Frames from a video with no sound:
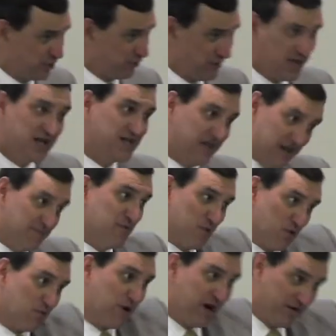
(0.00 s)
degrees, and
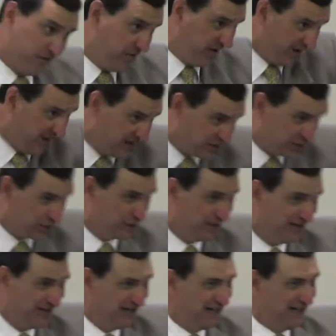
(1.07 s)
more greater than
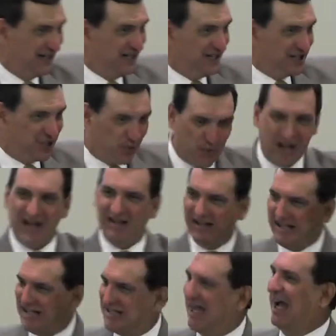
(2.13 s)
lesser,
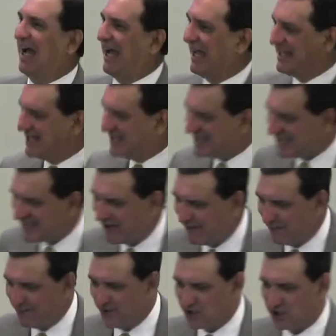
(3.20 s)
directly tied to
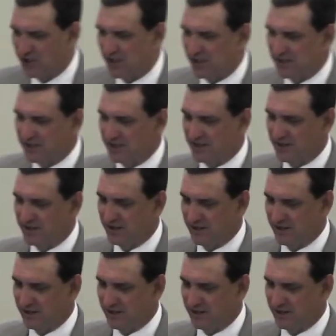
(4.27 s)
selfishness?